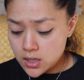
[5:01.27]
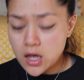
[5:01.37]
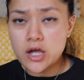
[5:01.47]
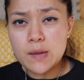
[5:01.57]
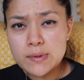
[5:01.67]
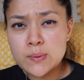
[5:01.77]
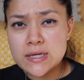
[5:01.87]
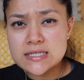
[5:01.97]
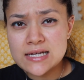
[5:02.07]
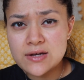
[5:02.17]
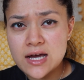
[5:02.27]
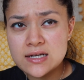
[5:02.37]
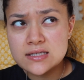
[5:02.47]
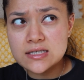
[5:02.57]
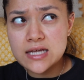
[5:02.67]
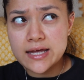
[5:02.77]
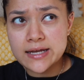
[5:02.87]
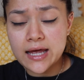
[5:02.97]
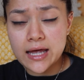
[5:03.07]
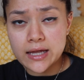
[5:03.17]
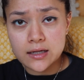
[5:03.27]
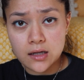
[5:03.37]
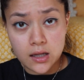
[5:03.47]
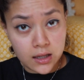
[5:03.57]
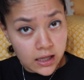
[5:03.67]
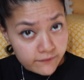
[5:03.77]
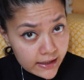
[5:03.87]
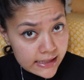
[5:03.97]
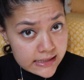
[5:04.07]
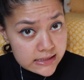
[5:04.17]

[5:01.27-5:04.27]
a couple of weeks now, honestly, and I love it.